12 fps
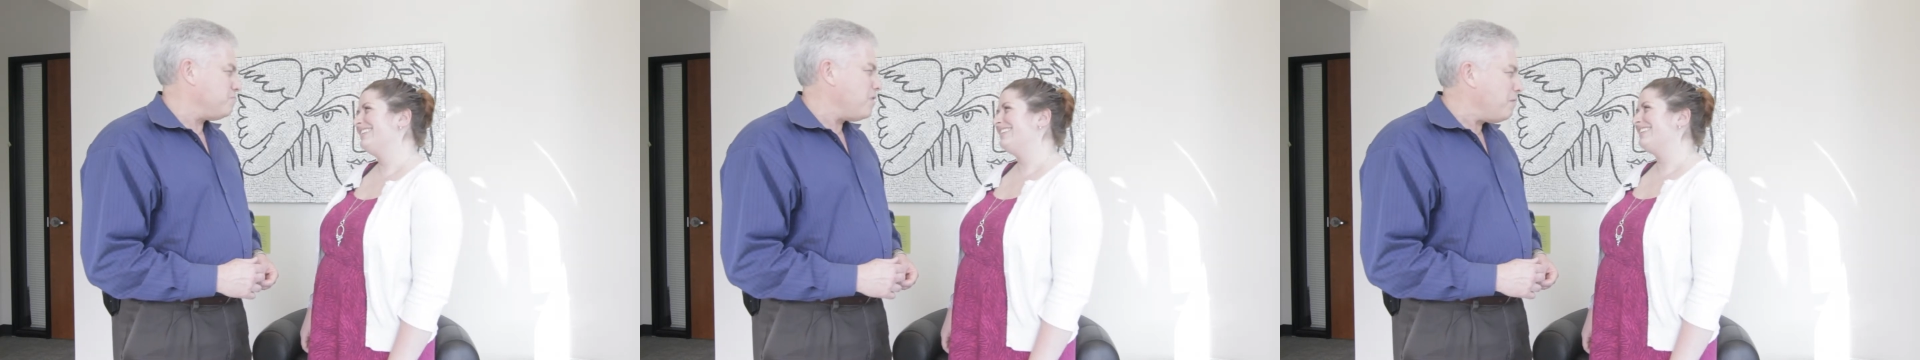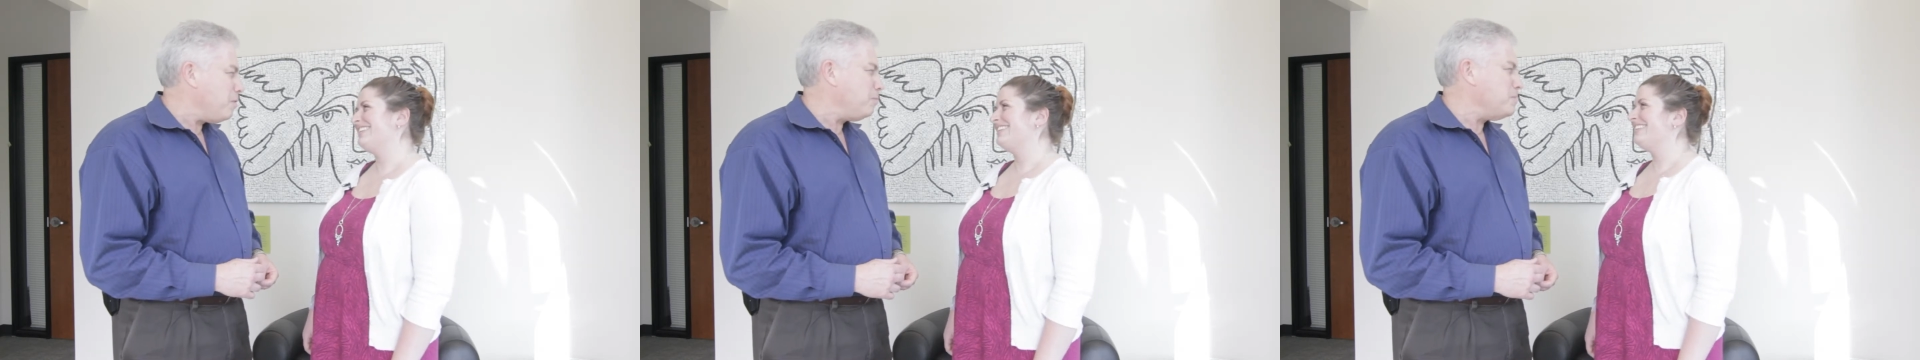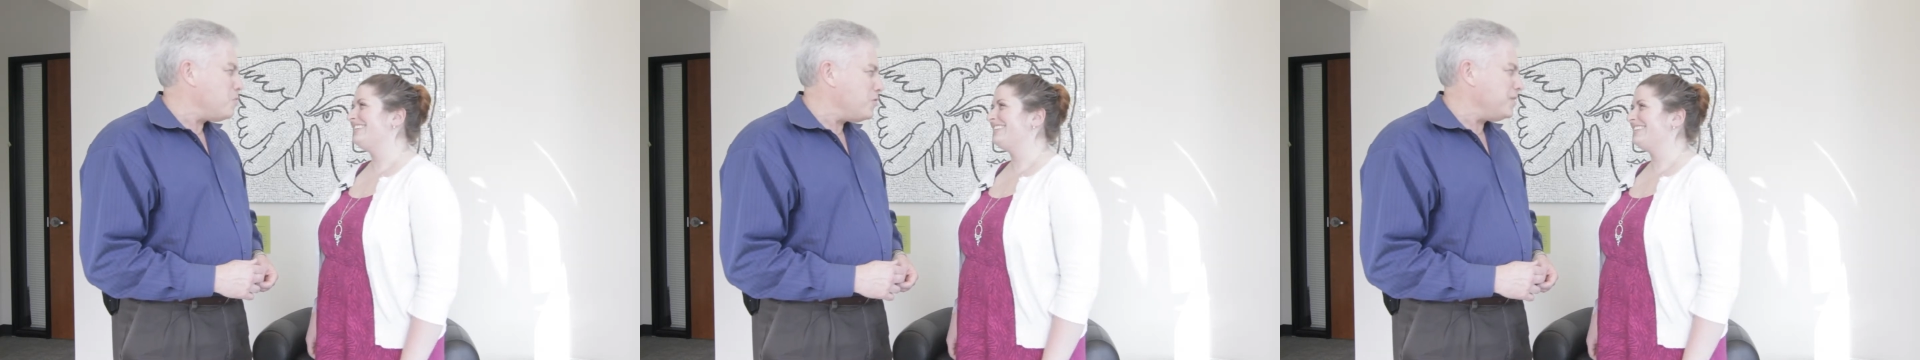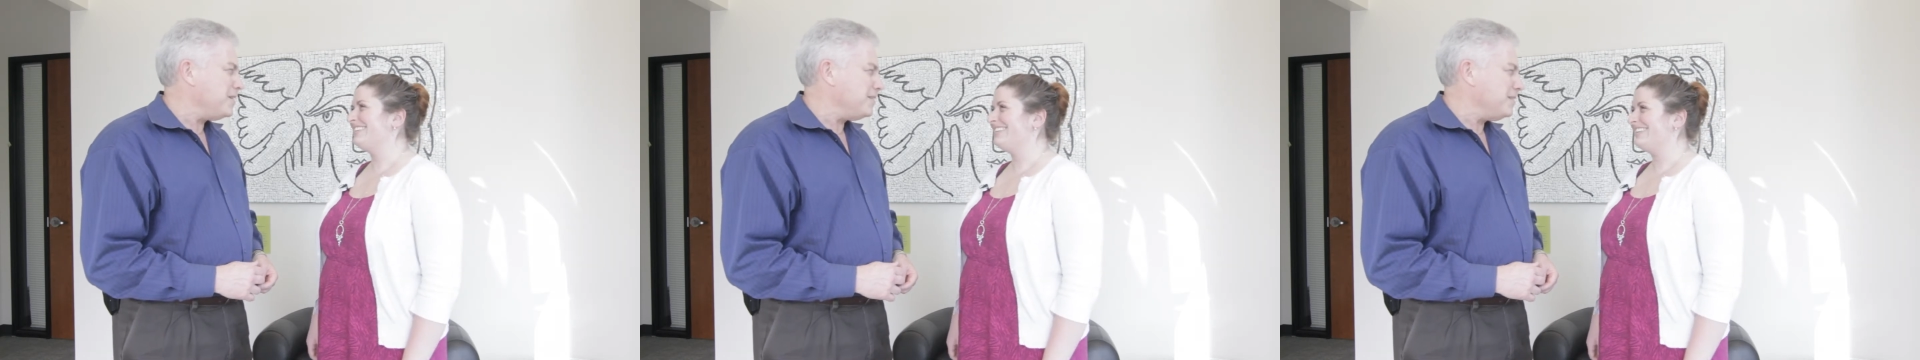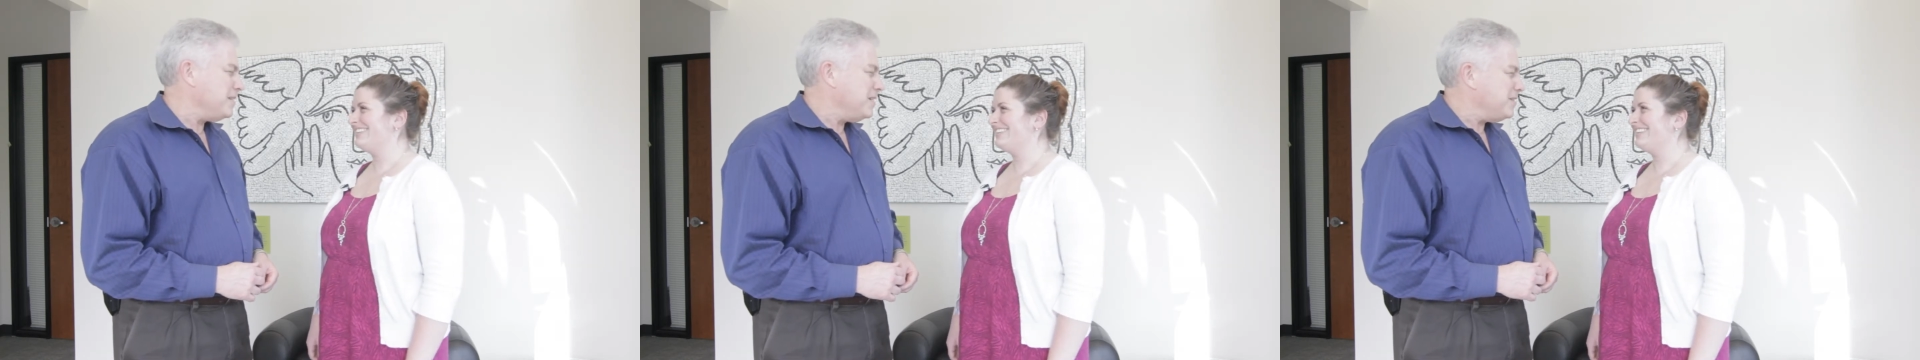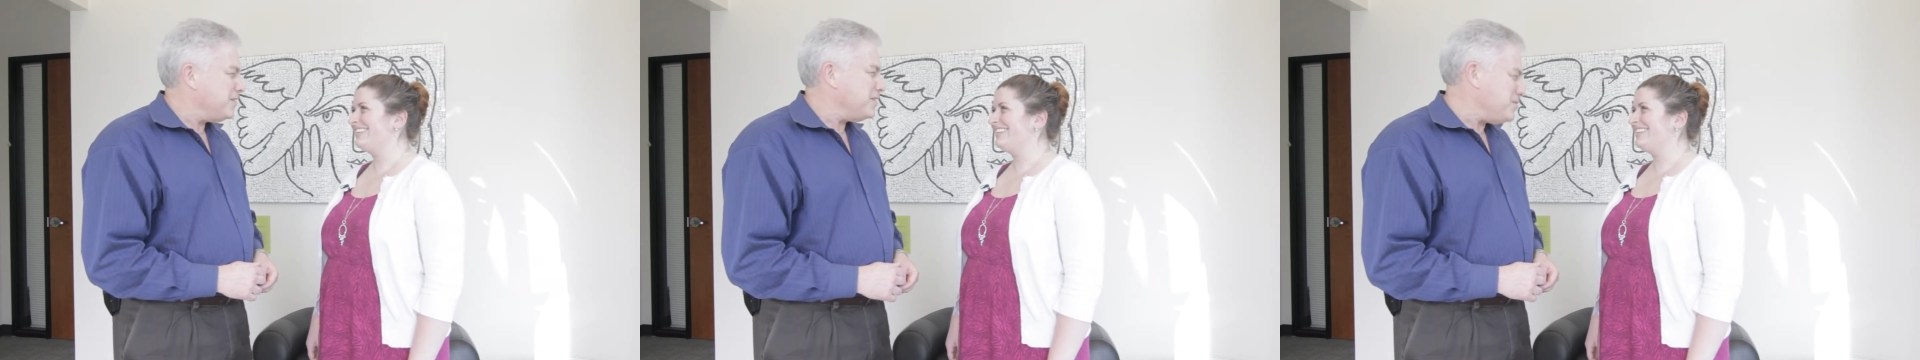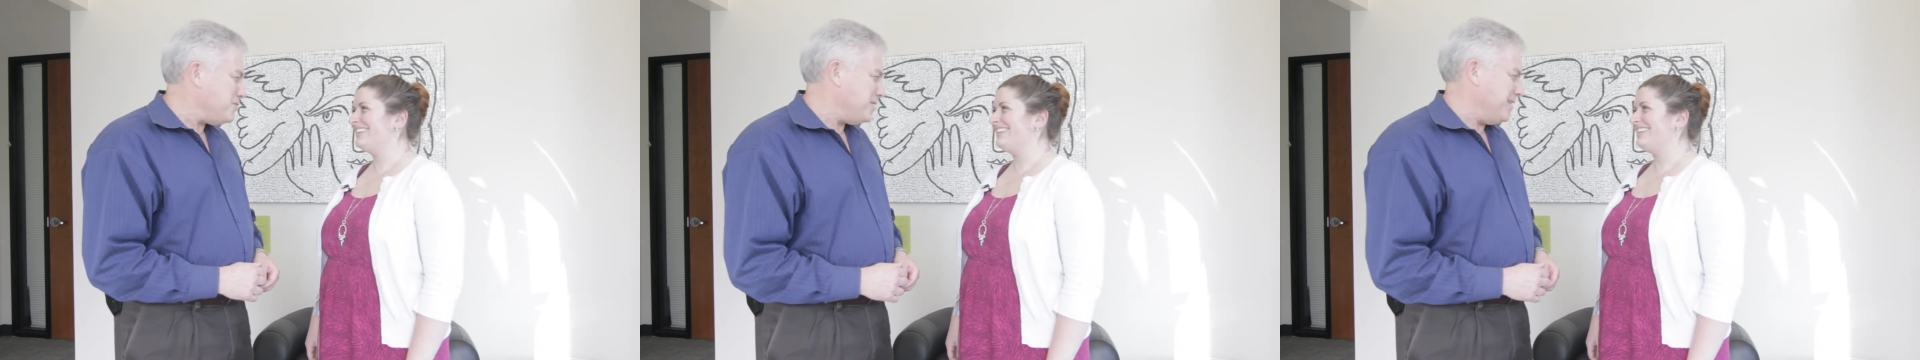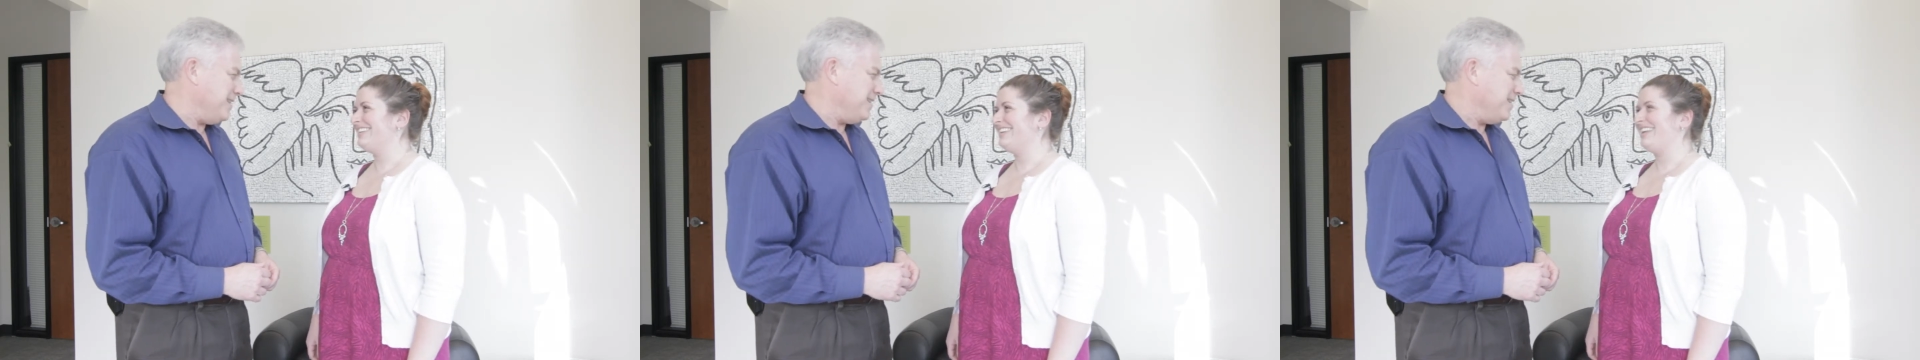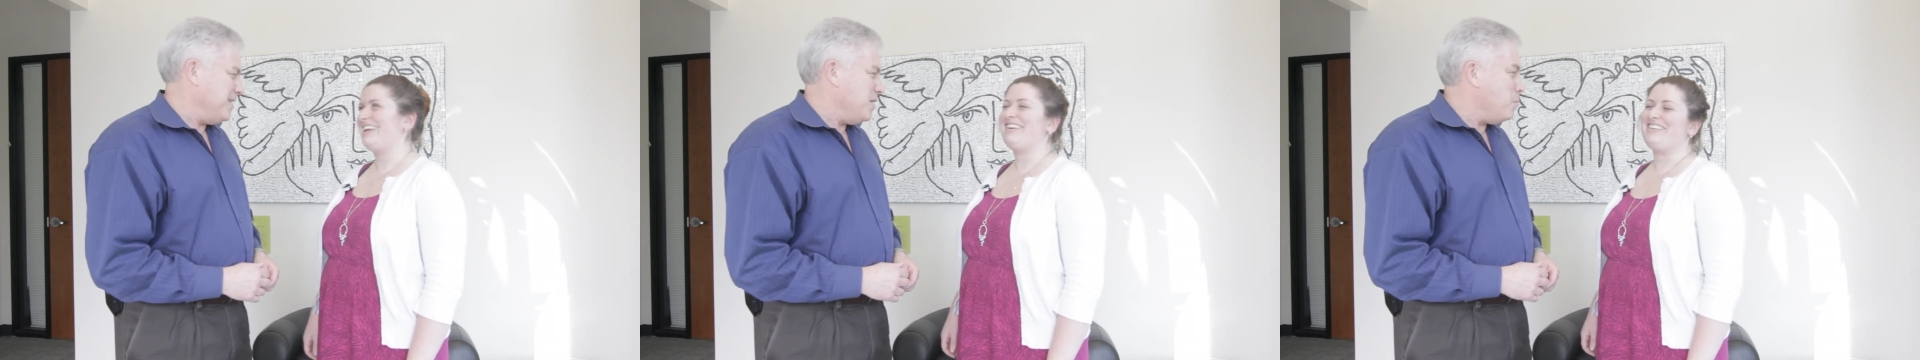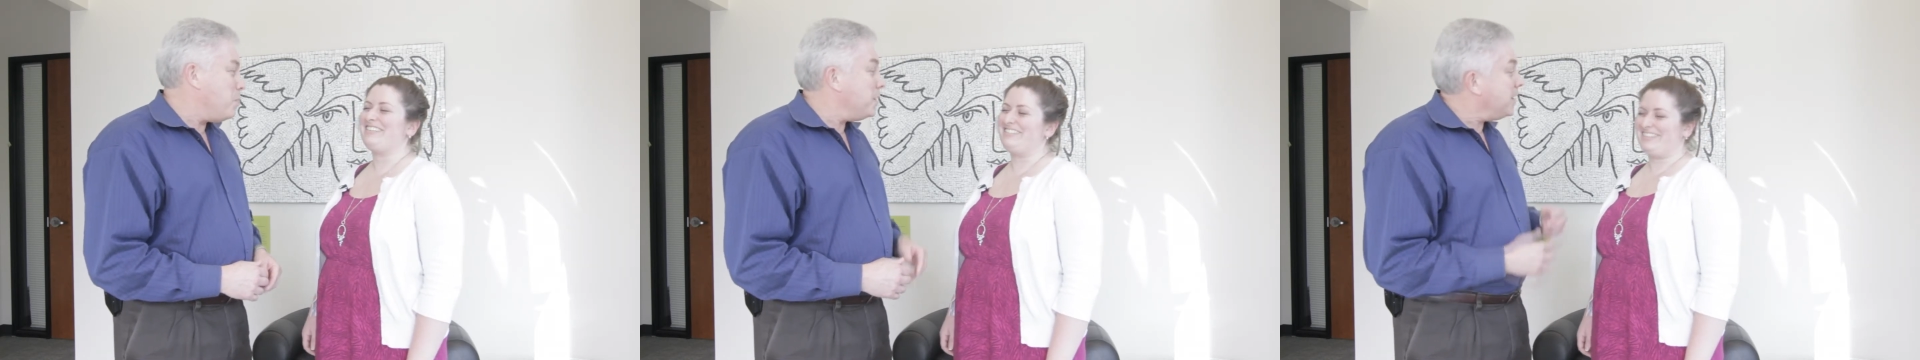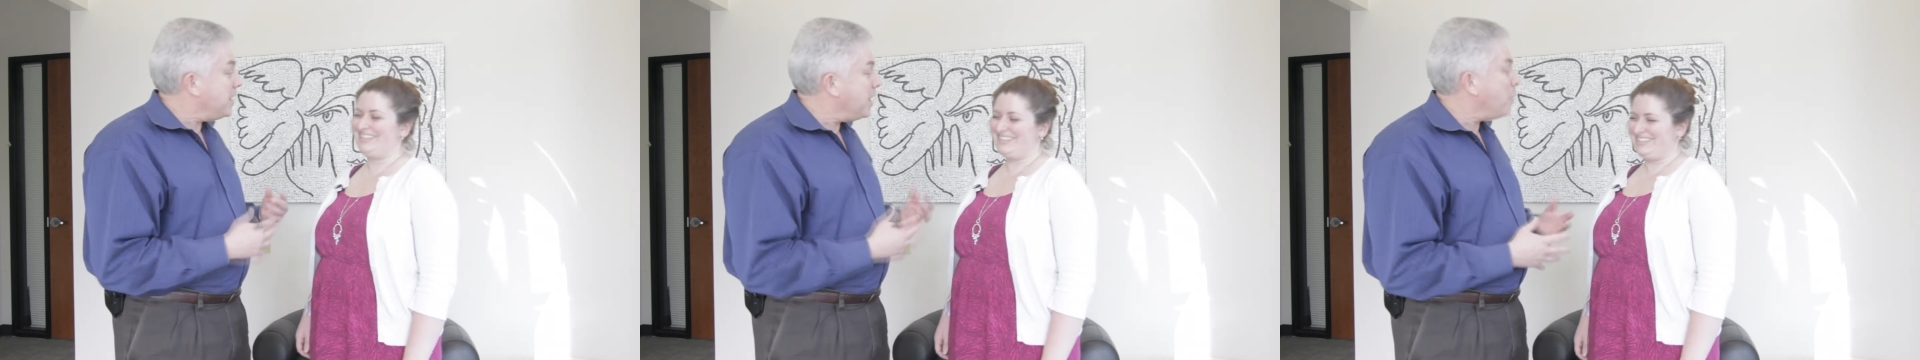Speaker 1: probably more than, than you did, oh, but it